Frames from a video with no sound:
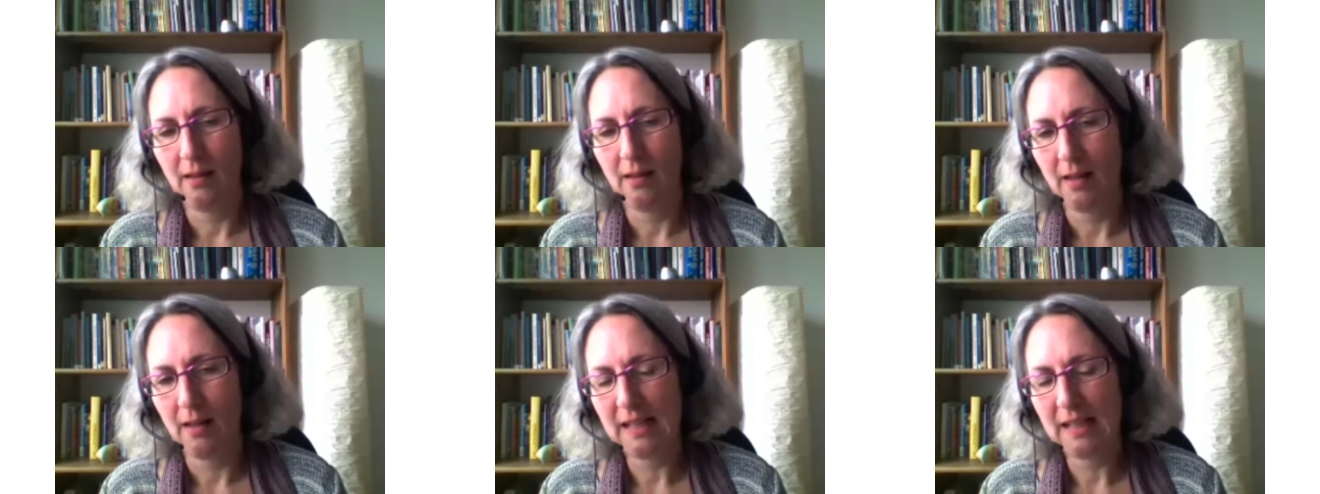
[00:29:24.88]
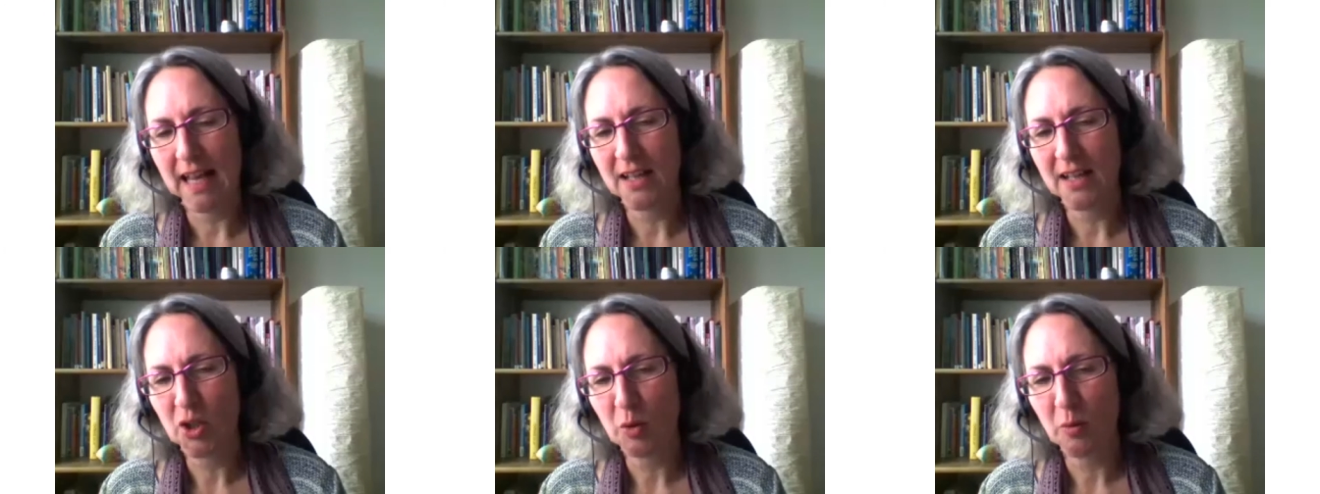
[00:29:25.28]
And
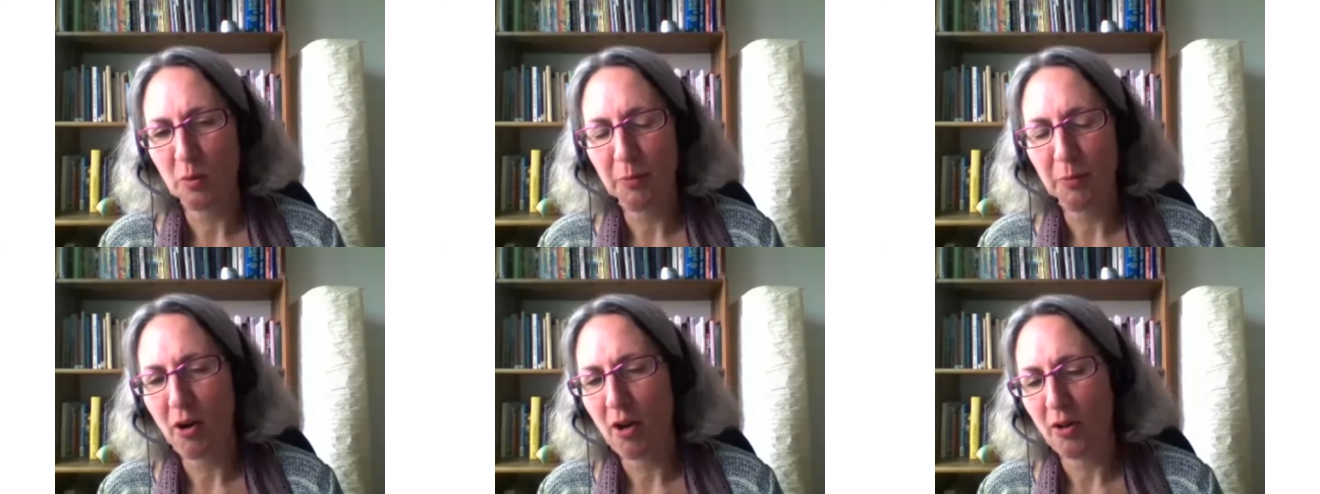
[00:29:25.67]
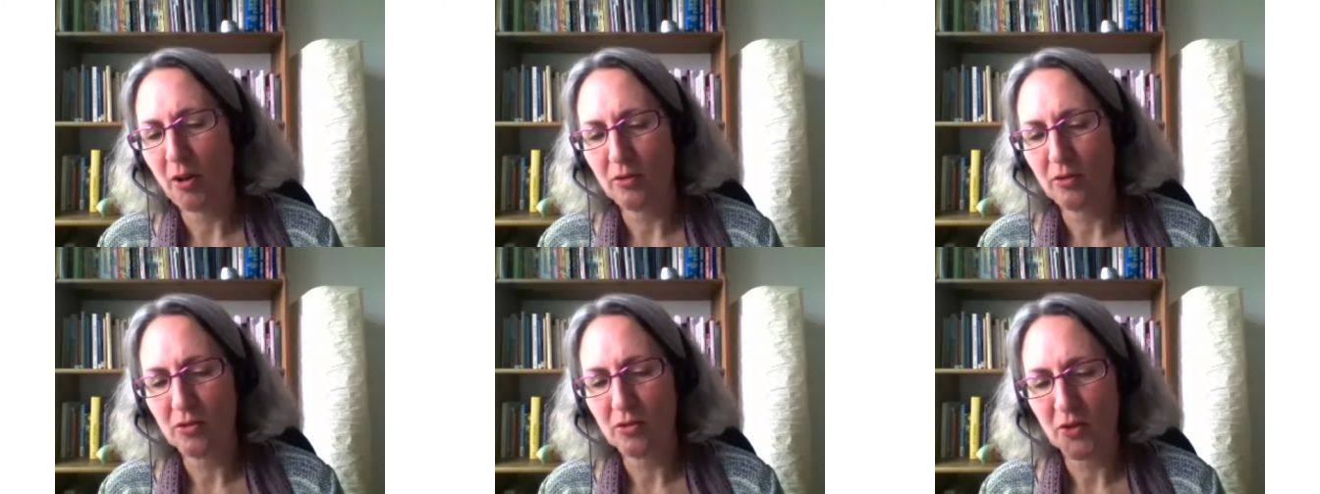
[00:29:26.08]
as you
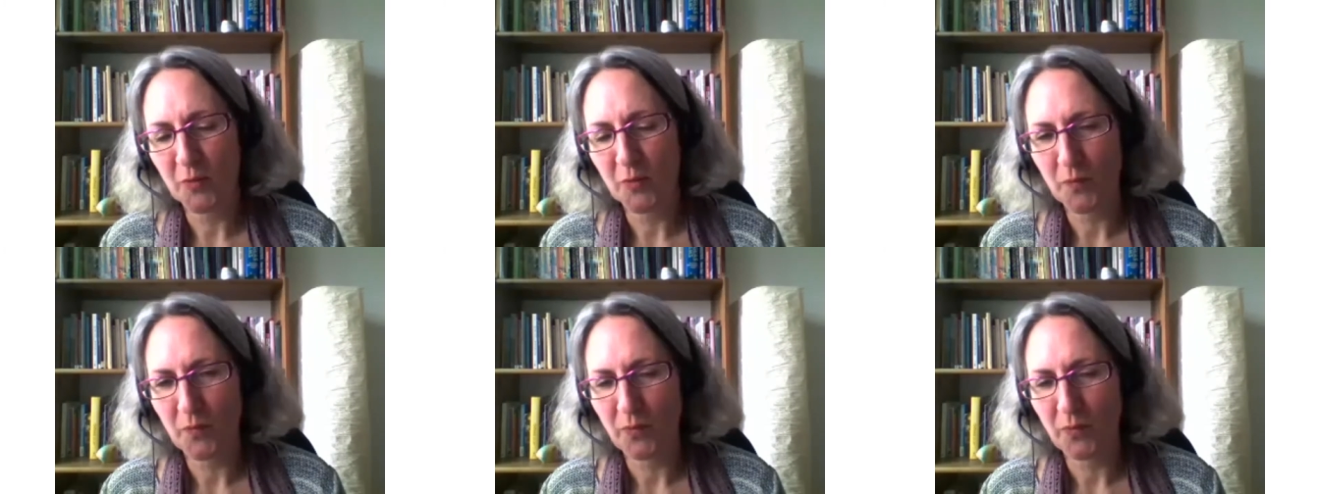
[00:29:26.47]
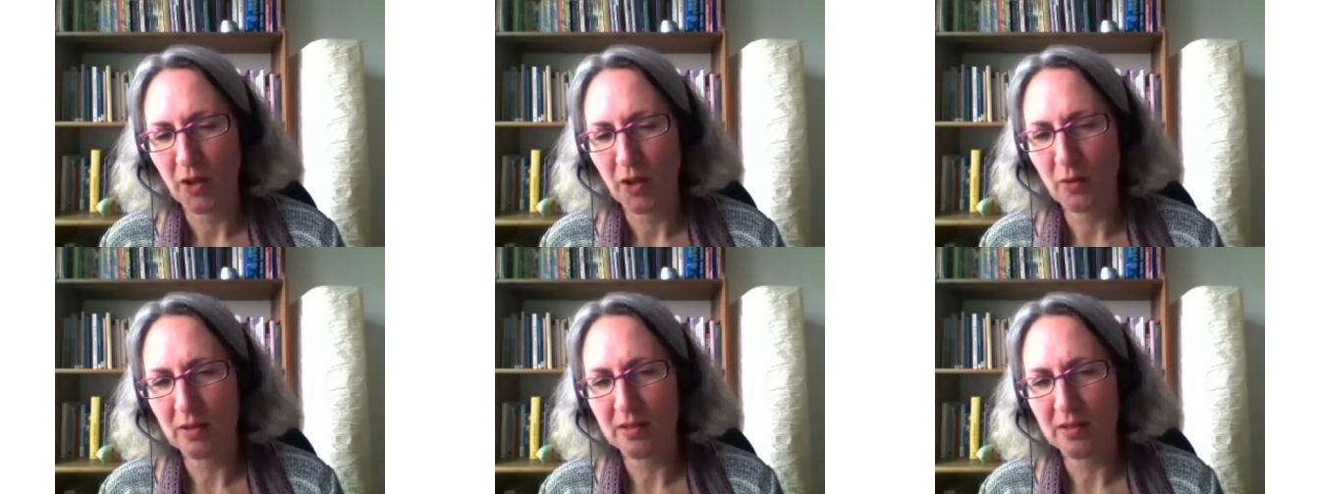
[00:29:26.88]
approach,
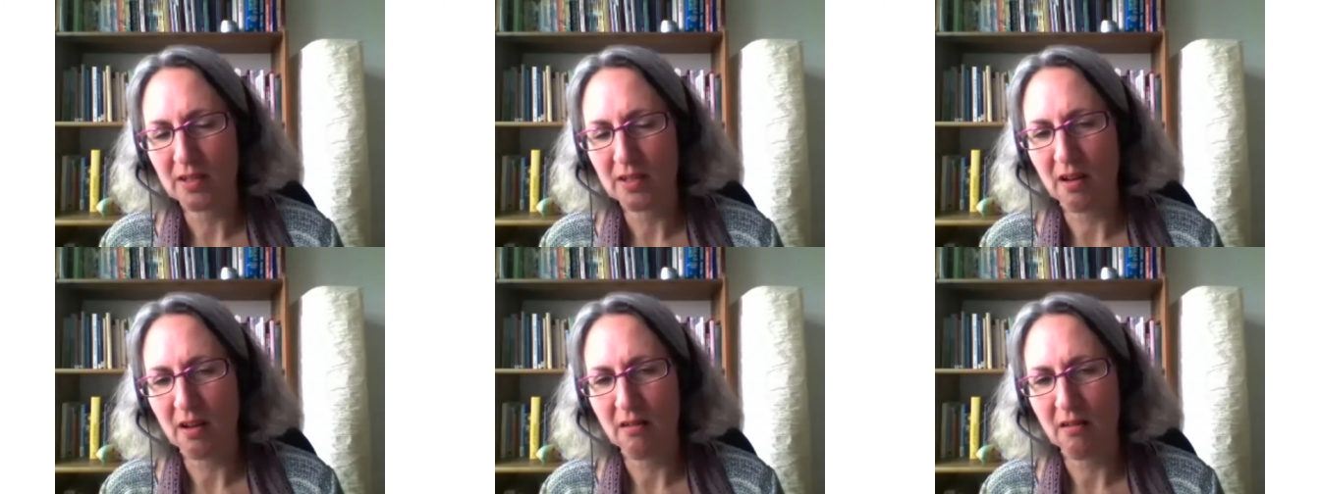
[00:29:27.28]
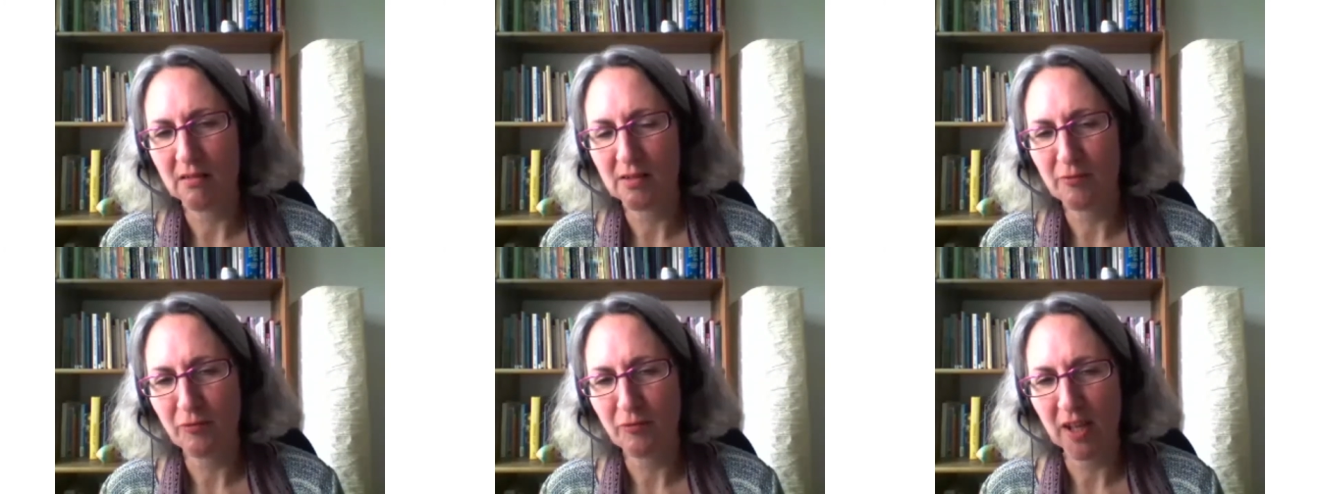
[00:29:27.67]
you can start
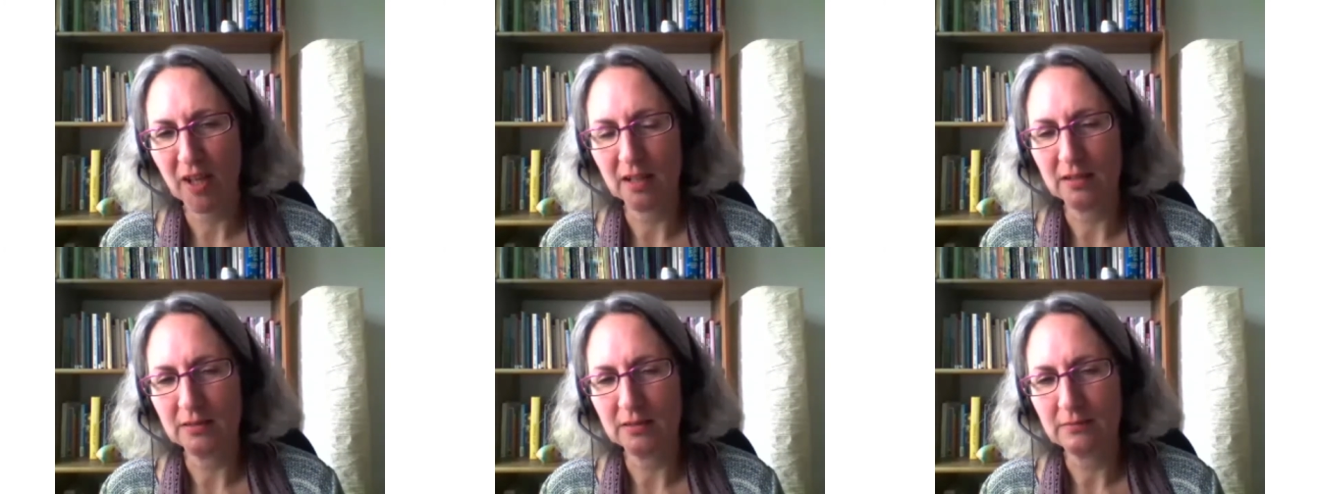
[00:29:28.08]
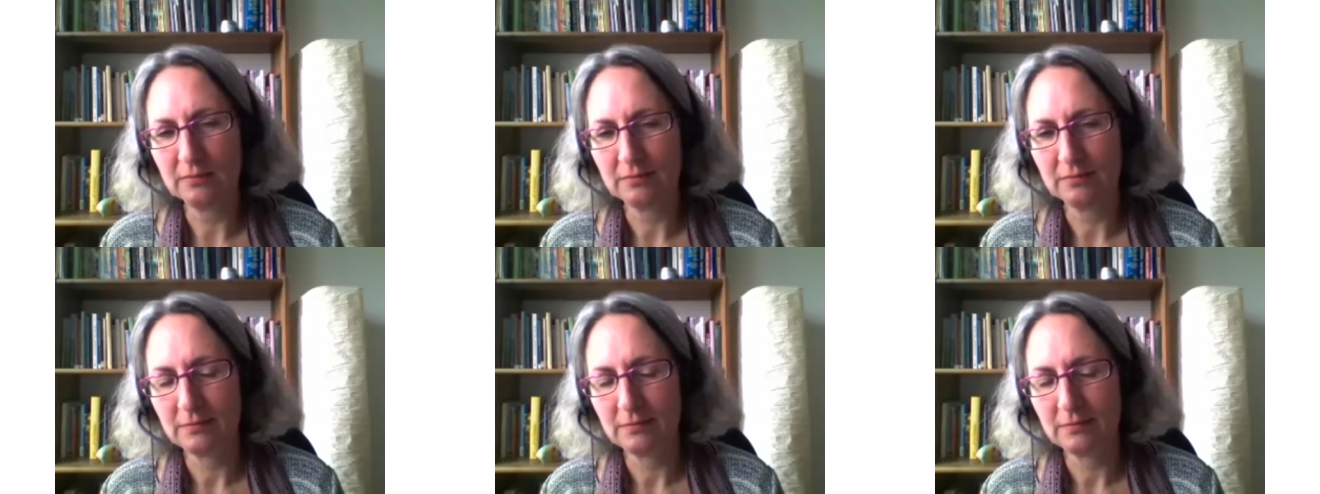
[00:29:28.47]
to feel